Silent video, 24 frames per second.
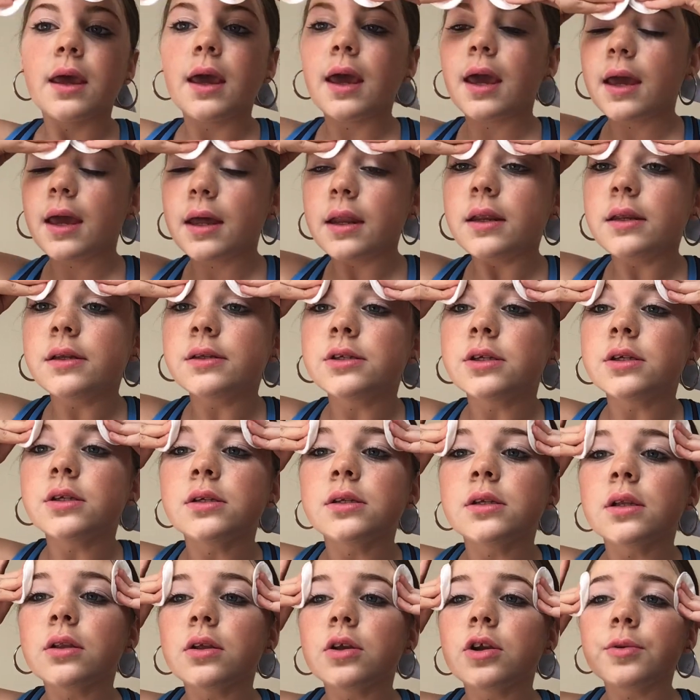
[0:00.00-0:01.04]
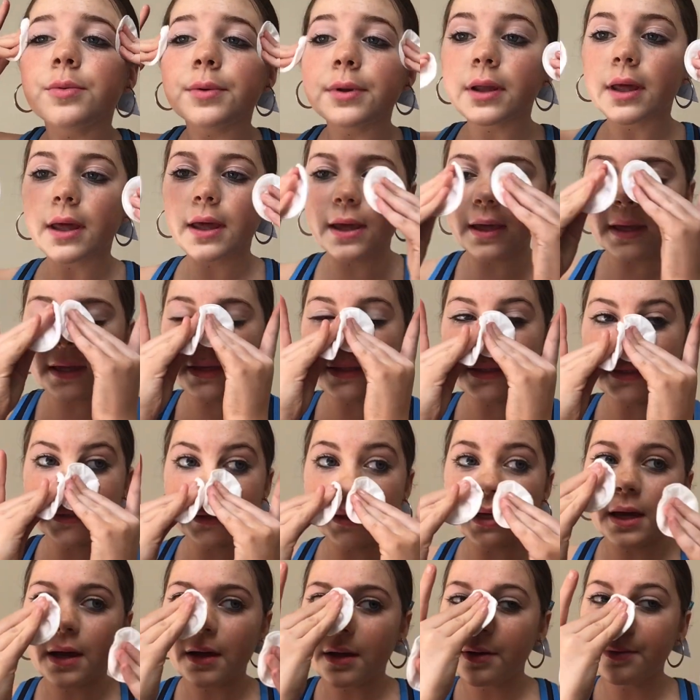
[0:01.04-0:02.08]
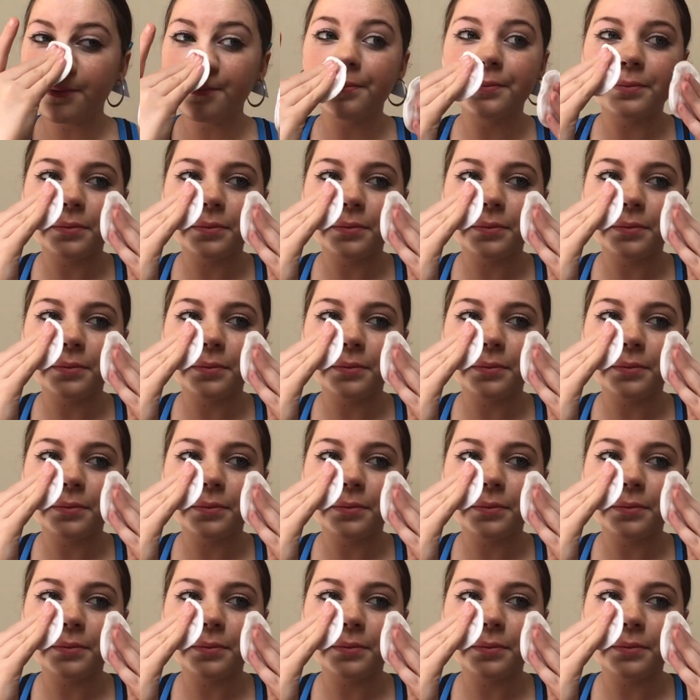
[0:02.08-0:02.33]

And it's just a little bit easier,